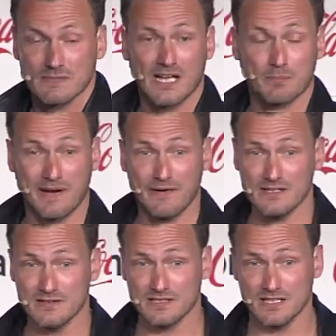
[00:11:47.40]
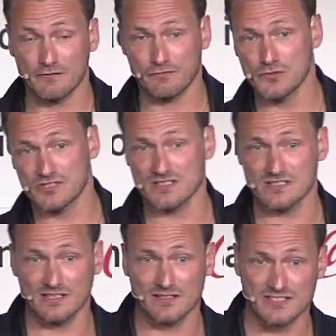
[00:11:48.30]
And apparently they did a food
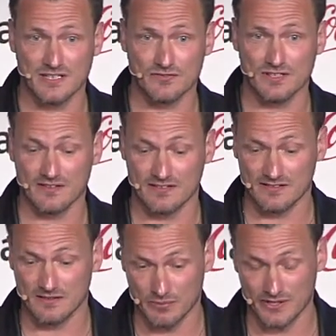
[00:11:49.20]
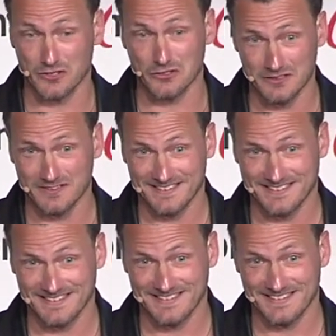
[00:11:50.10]
testing, and the chef said it tasted pretty good.
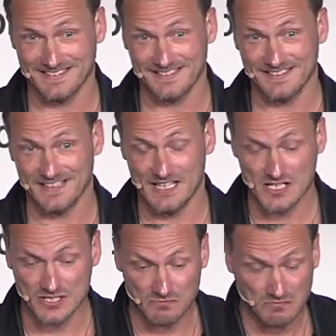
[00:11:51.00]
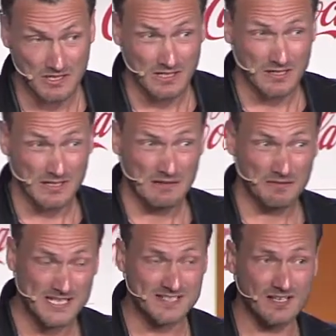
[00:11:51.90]
So
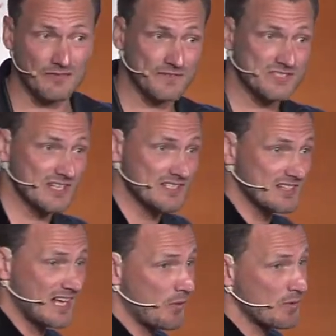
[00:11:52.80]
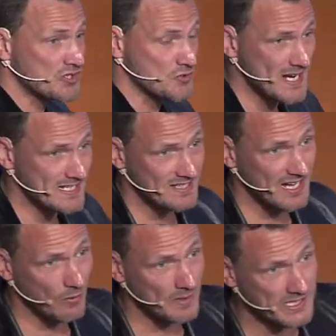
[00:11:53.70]
this stuff is changing how we dress,
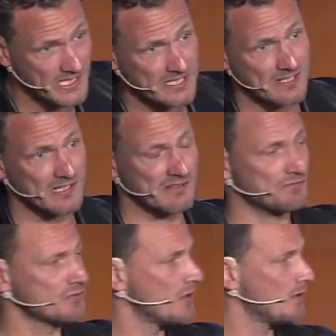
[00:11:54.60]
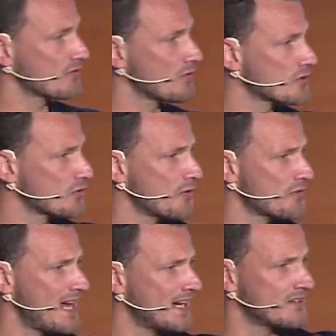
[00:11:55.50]
how we eat. I saw the growth
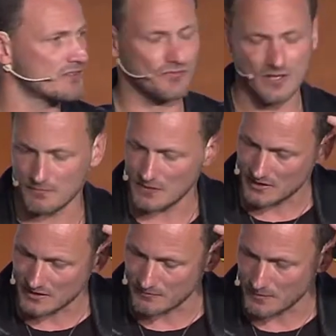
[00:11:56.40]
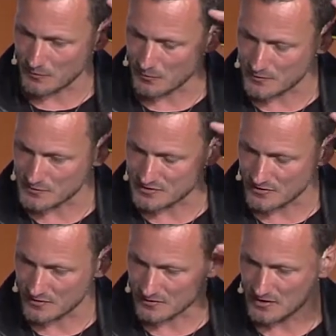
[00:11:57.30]
hackers from, I can't remember what it was,
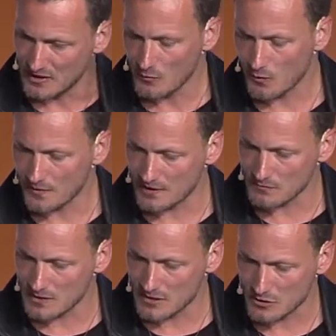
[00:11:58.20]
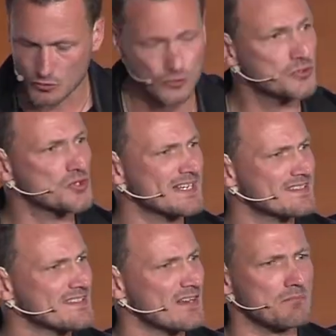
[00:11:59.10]
where they grew
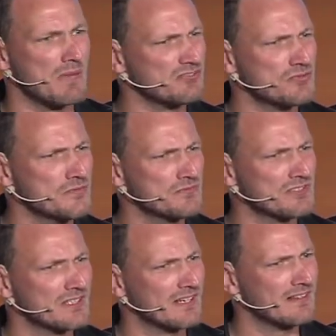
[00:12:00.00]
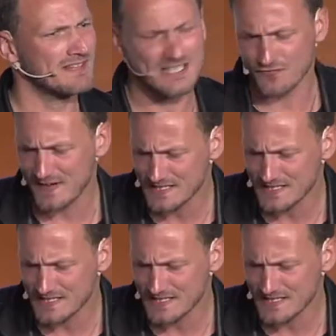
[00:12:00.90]
dresses out of mushrooms. That's